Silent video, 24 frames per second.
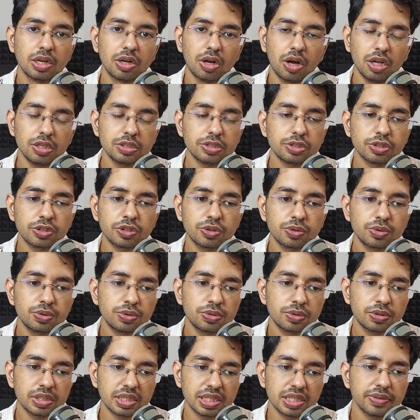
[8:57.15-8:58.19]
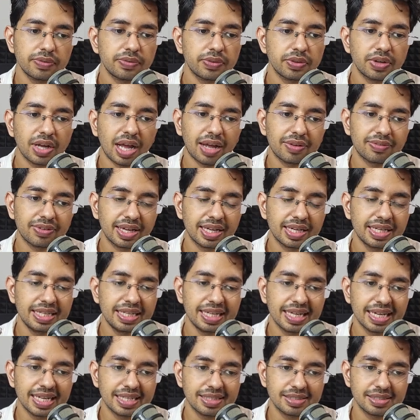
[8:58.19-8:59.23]
Also do note, if you have
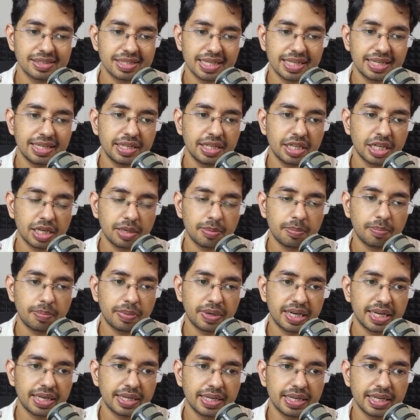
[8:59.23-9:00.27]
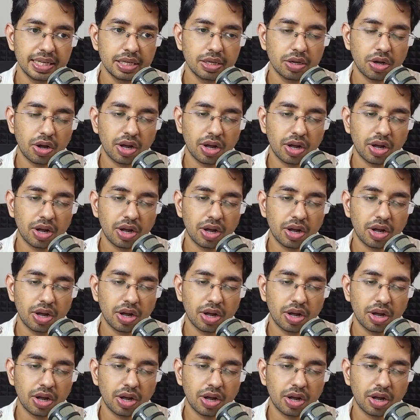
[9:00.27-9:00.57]
any error in templating